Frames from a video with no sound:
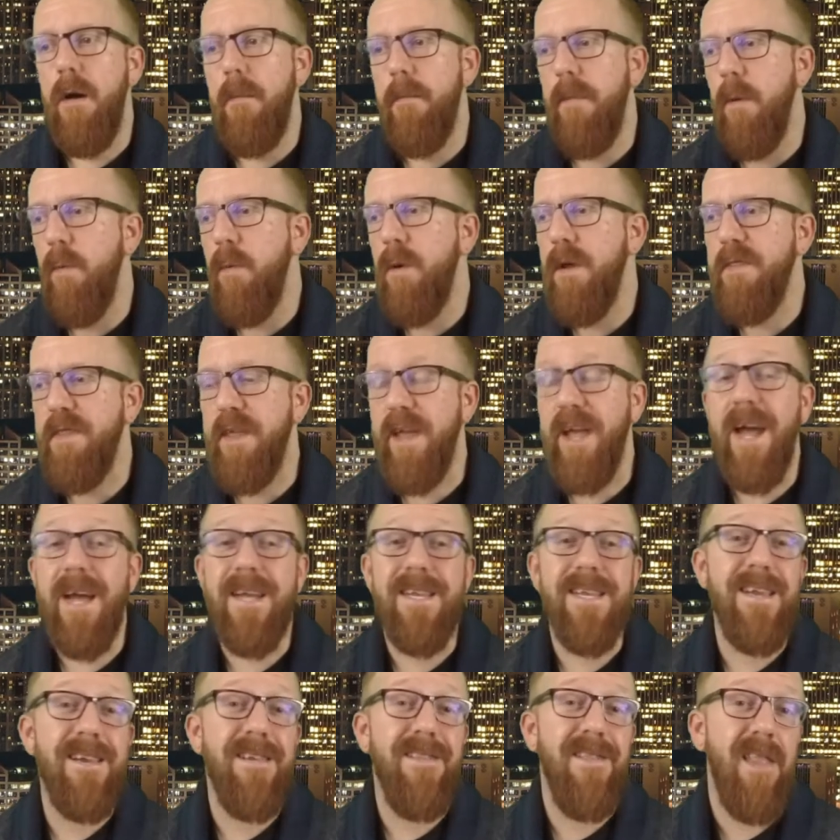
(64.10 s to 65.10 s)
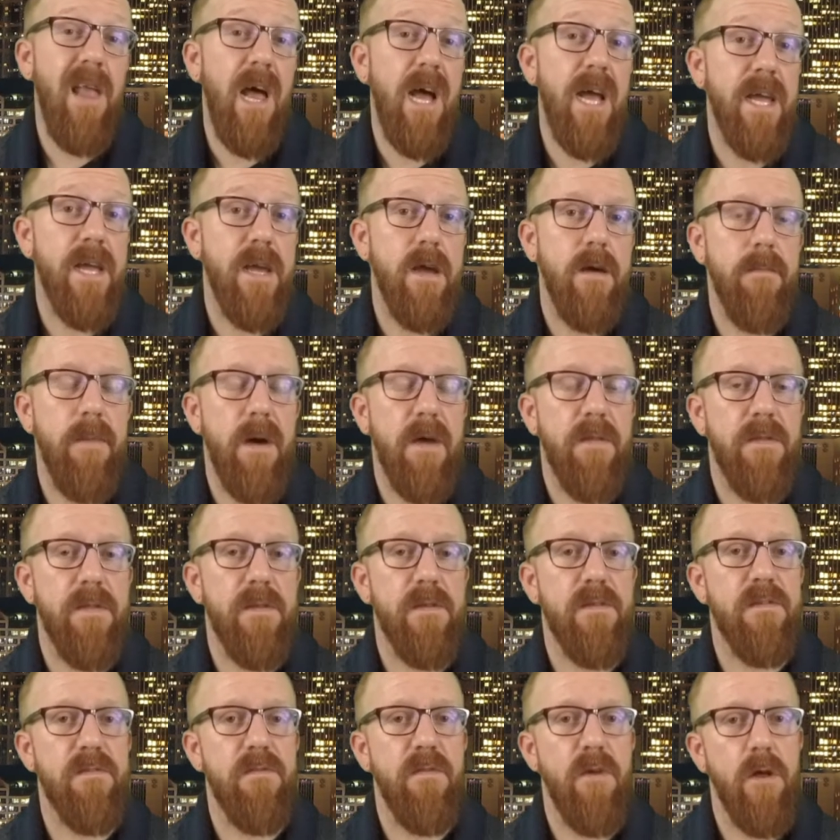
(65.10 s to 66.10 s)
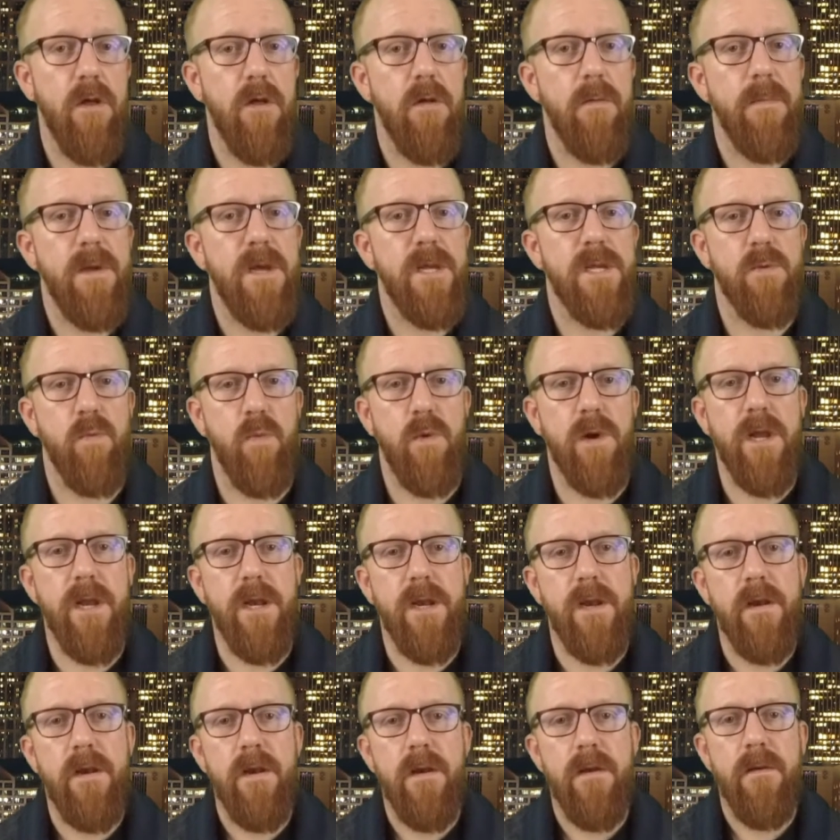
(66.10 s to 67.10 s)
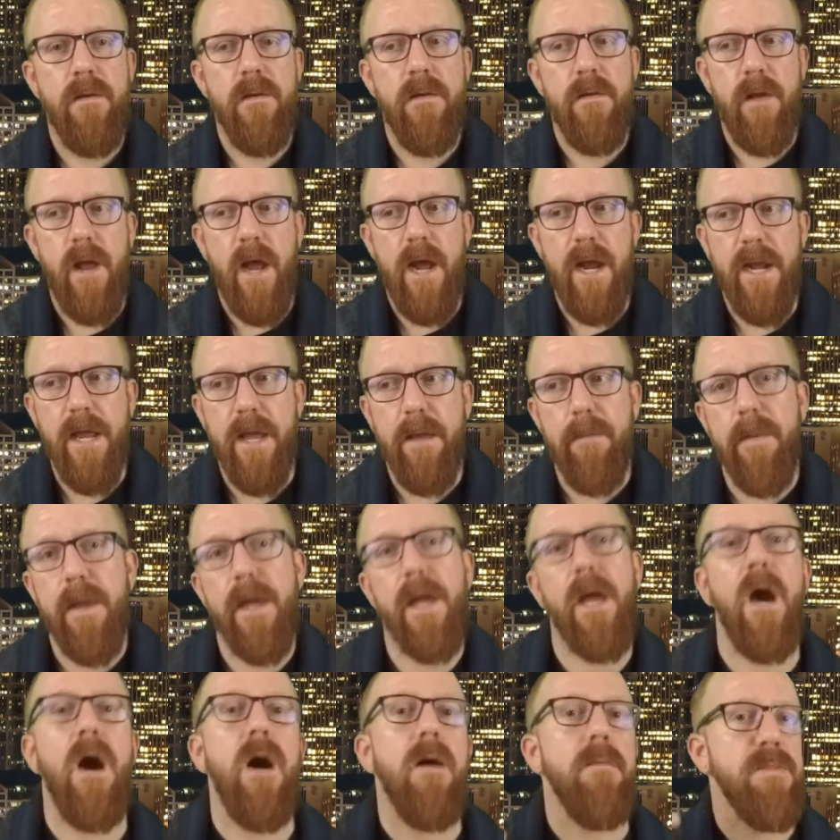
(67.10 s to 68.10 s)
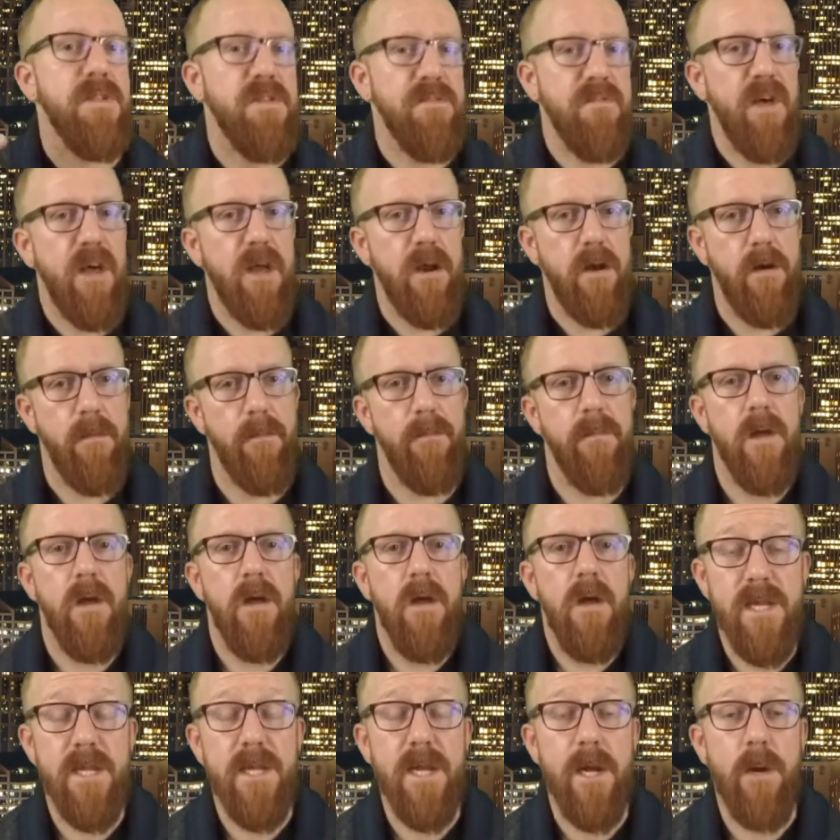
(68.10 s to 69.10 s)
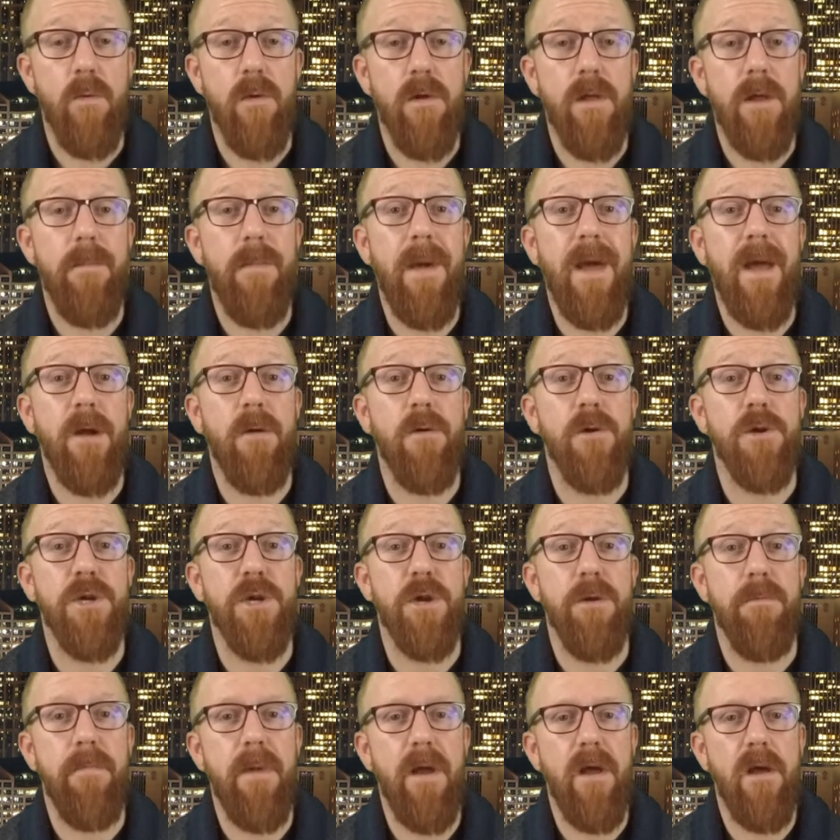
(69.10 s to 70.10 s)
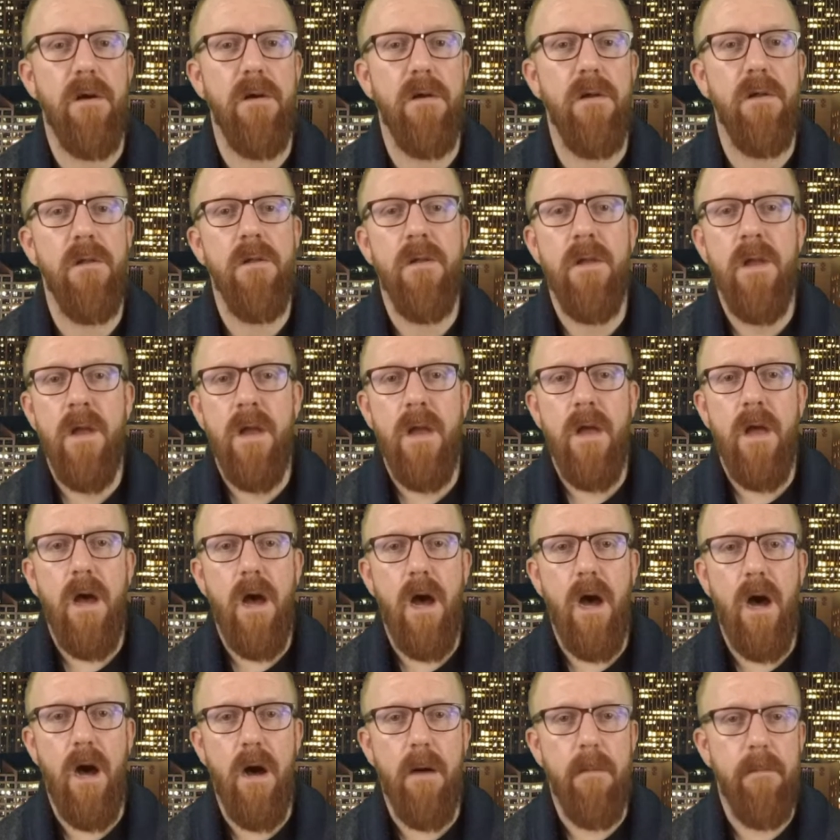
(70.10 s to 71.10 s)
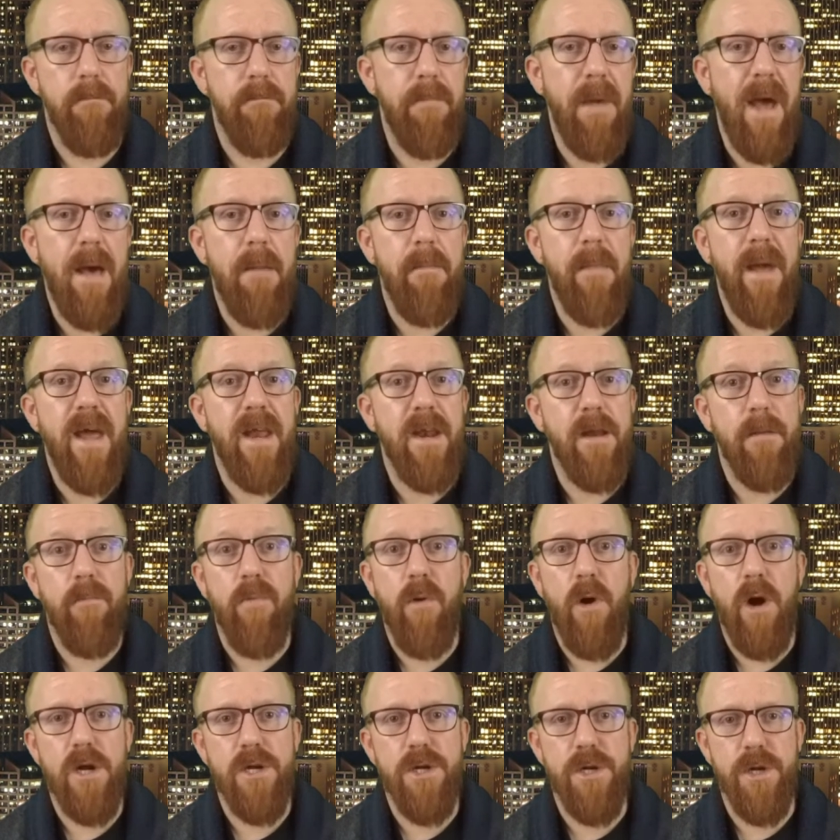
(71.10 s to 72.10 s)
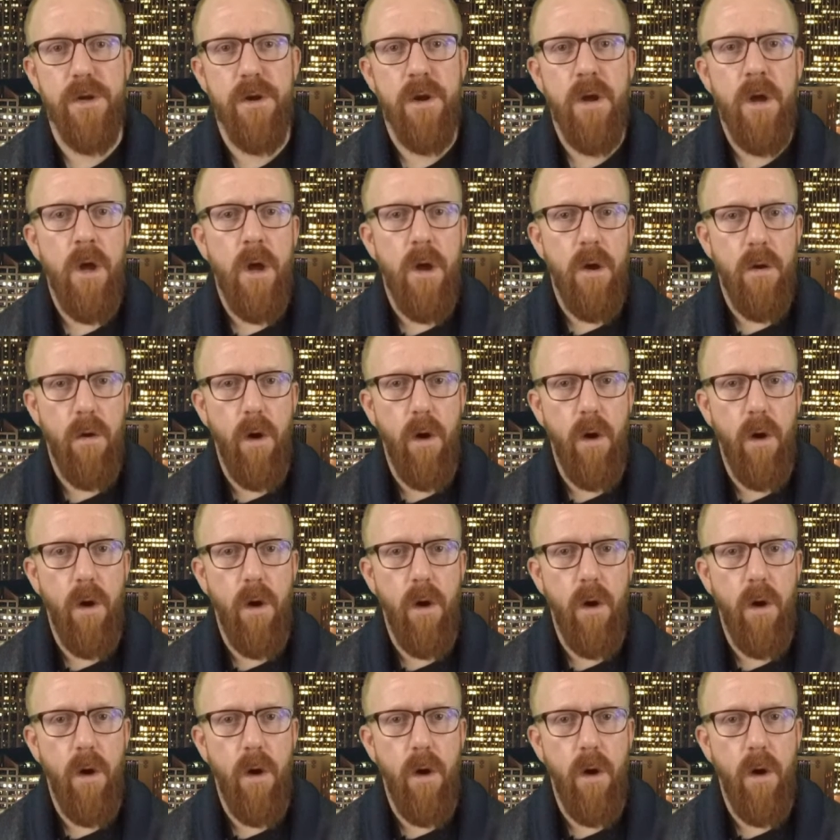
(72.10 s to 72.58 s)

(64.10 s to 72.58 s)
Um, but one thing I didn't like about this film is when Eddie becomes Venom. Sounds like a really bad Christian Bale um, Batman impression.